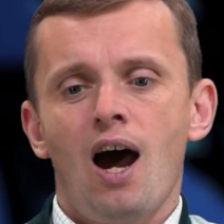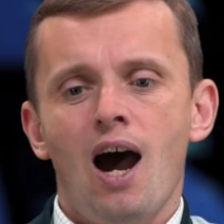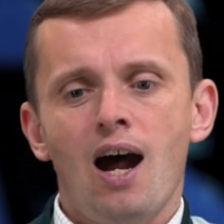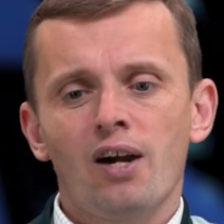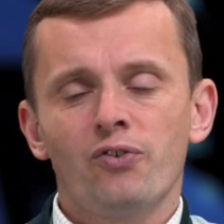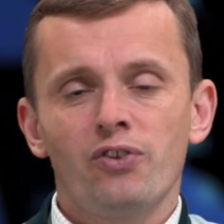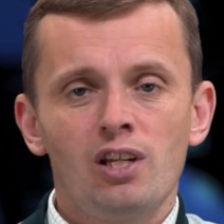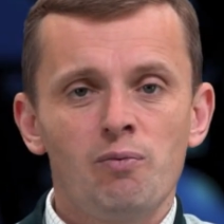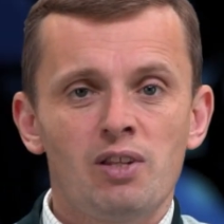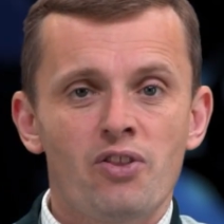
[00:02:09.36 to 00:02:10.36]
are
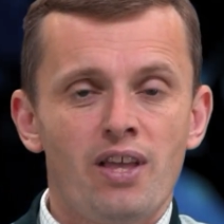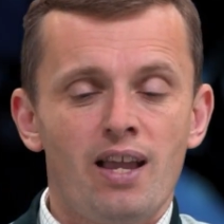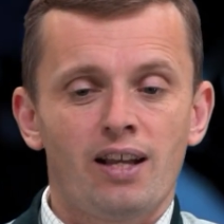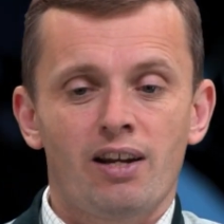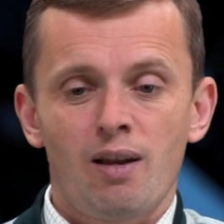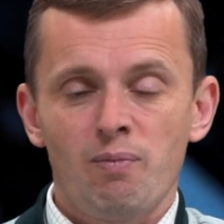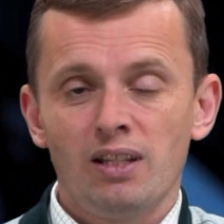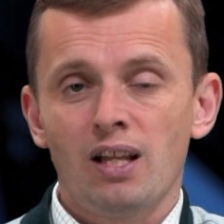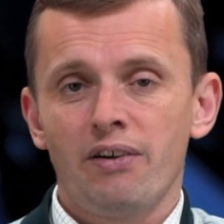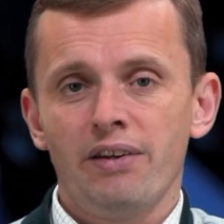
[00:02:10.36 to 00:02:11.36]
filming the
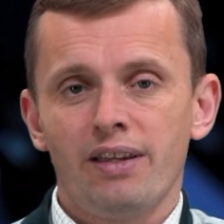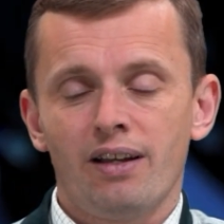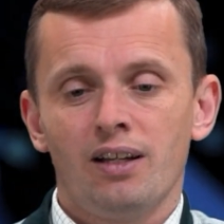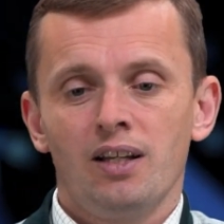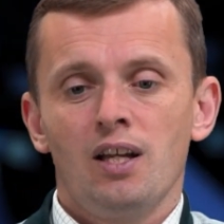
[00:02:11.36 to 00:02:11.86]
Kremlin area.